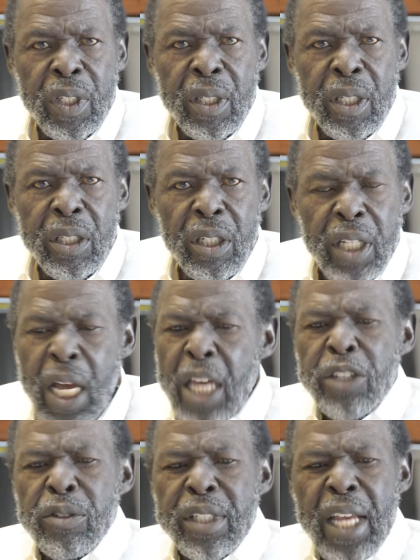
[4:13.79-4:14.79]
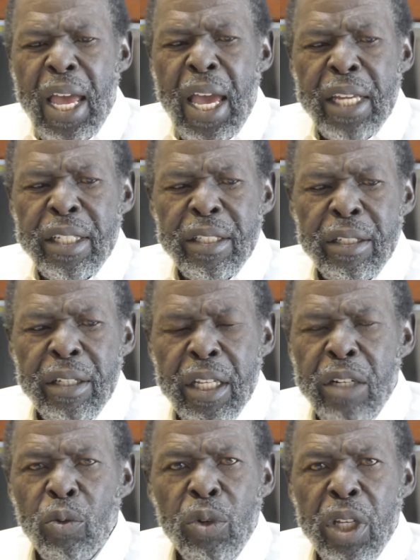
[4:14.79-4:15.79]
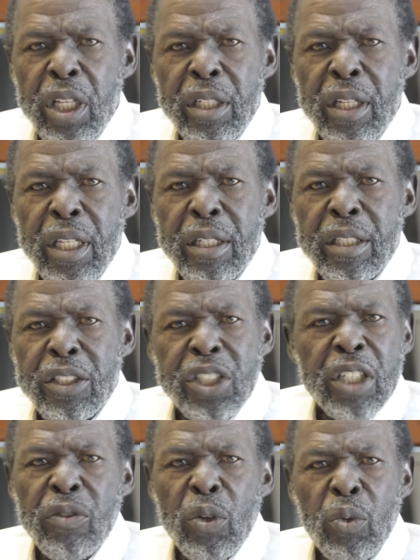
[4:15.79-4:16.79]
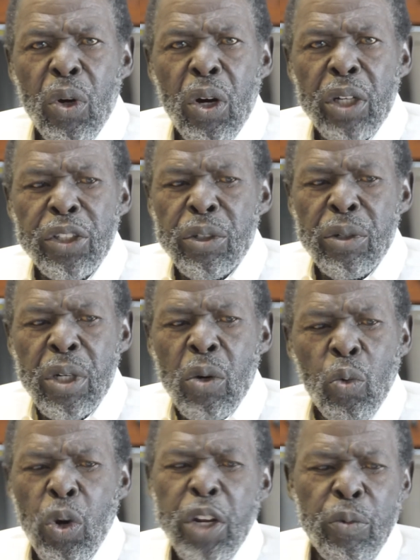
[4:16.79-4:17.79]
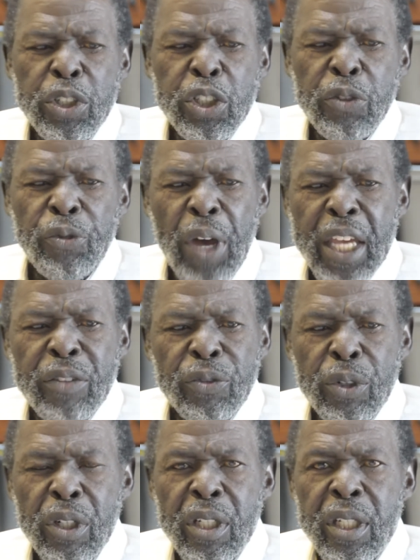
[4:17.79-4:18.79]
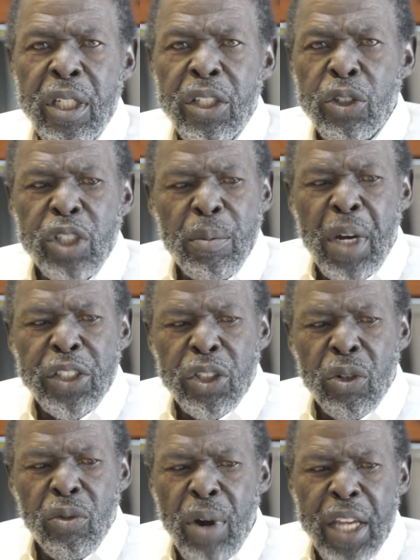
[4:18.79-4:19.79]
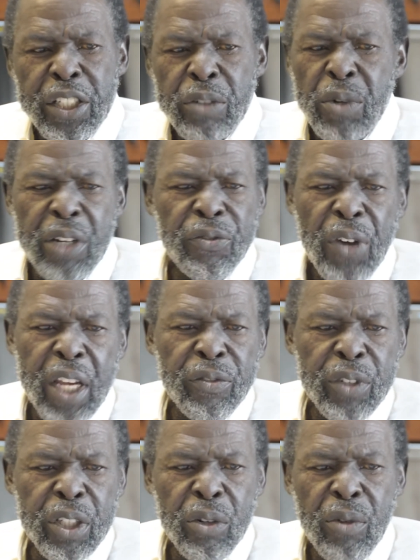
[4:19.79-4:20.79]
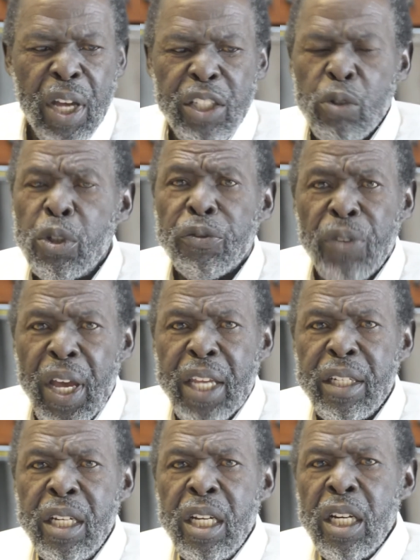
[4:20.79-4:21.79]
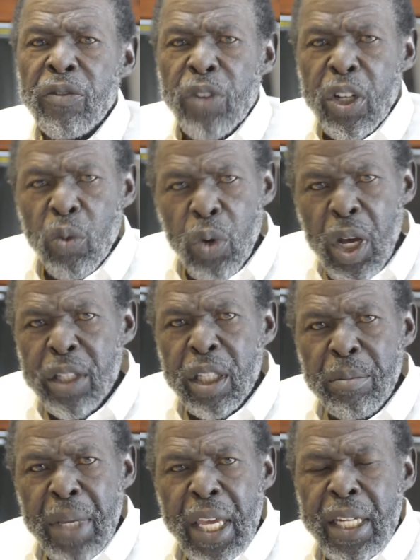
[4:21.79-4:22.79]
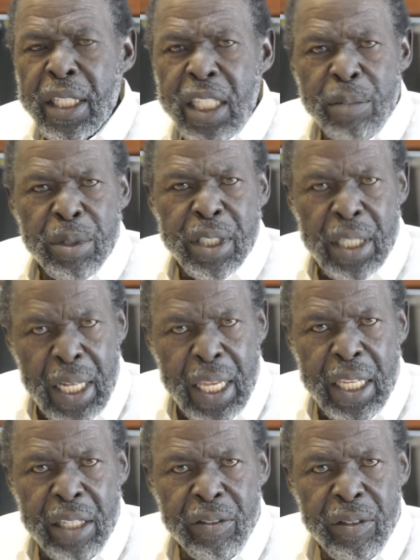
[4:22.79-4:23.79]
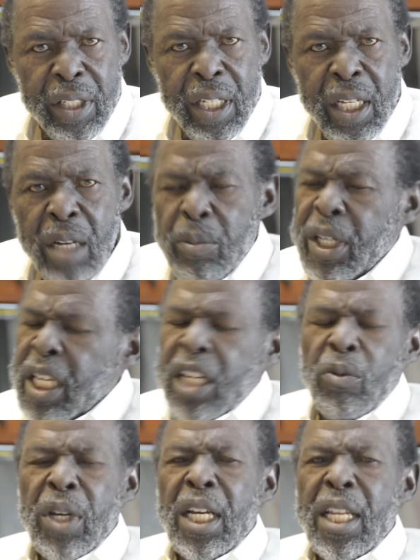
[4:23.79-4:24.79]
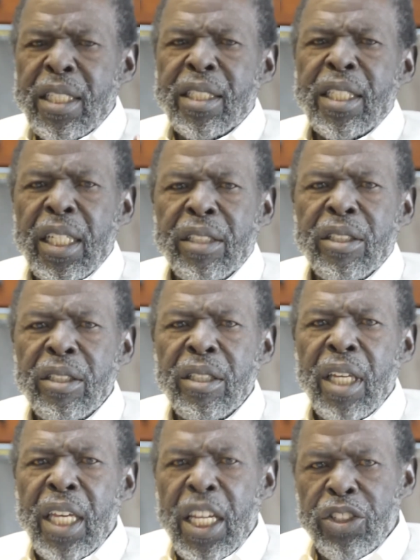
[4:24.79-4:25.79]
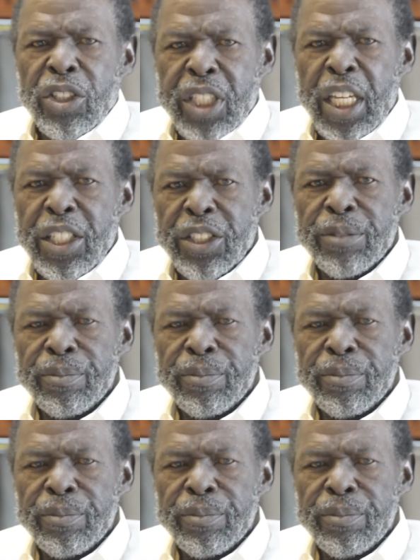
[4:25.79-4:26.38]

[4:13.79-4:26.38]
Look how you died in the Civil War. What was you fighting for? You talking about your right. You wasn't fighting for your right. You was fighting for the wealthy man to keep a slave. But anyway, let's stick to education.